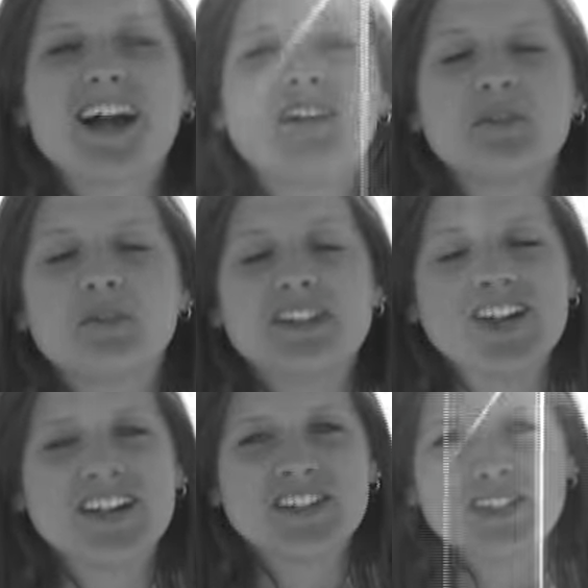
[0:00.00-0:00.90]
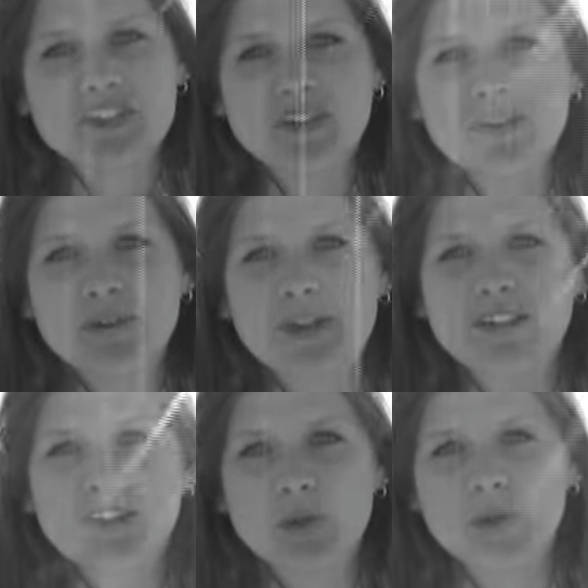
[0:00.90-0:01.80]
I'm going to be talking to you
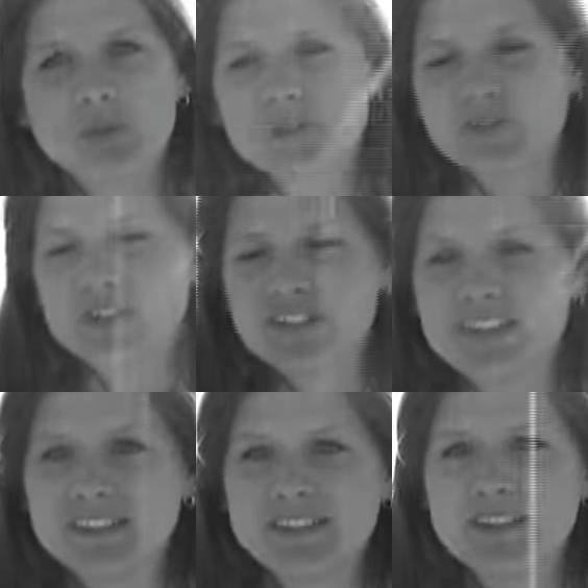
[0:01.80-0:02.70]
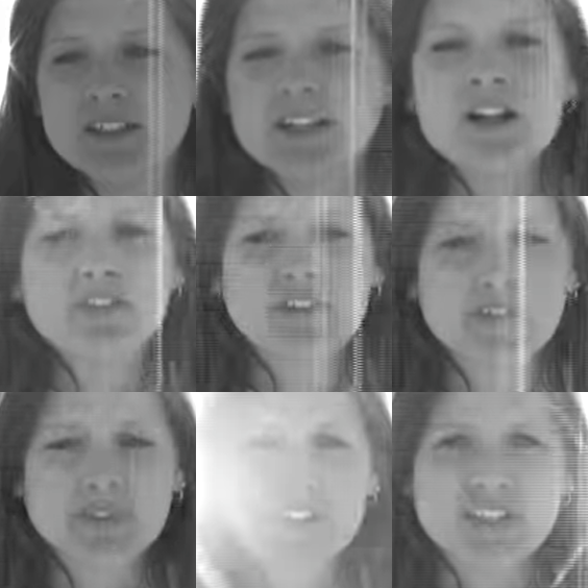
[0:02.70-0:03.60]
about the culture of New Zealand. First,
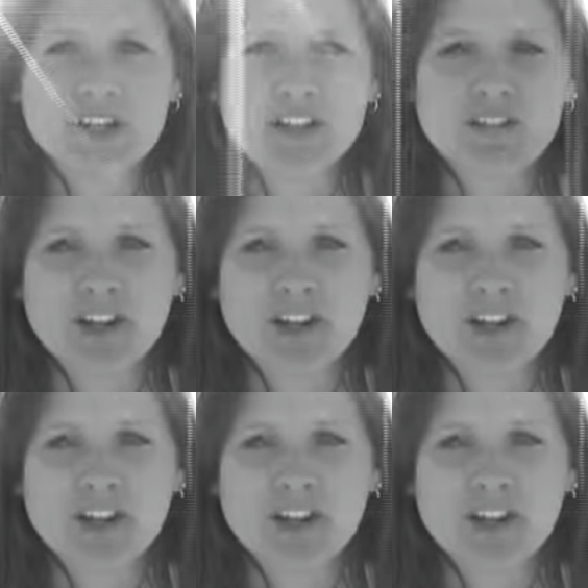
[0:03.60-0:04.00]
I want to start off